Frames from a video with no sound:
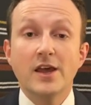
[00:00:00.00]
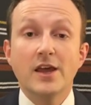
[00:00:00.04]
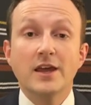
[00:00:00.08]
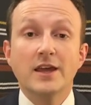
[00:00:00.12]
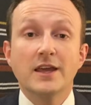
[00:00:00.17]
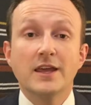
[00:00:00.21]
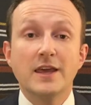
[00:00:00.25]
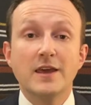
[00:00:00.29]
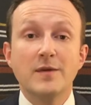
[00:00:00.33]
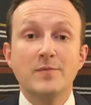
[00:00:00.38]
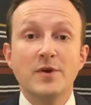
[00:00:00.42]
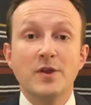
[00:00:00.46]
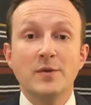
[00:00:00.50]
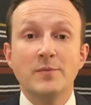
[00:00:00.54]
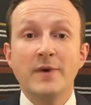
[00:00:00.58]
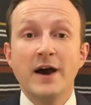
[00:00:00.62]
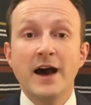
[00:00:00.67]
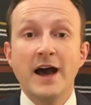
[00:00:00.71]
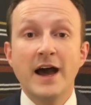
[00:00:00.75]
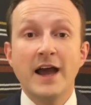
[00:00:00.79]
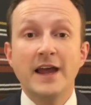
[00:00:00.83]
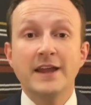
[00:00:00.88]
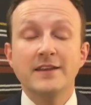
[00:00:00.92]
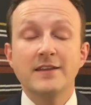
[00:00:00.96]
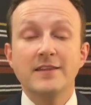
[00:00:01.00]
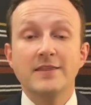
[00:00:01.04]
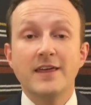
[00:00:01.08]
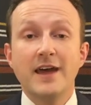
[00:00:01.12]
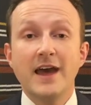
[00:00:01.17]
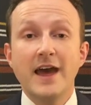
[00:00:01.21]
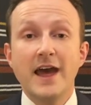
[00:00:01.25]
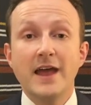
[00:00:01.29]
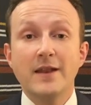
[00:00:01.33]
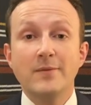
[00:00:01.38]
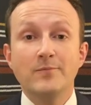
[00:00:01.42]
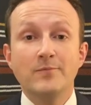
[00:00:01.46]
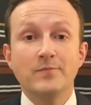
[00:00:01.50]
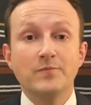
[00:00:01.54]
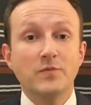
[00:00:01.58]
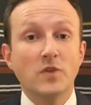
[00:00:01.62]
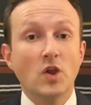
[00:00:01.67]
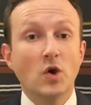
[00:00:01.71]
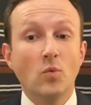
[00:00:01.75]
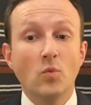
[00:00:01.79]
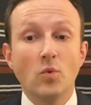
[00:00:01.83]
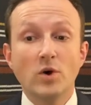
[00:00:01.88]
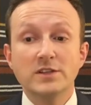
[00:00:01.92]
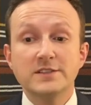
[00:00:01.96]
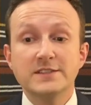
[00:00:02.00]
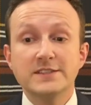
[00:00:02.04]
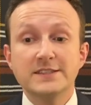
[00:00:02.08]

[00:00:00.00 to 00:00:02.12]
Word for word: keep in mind that one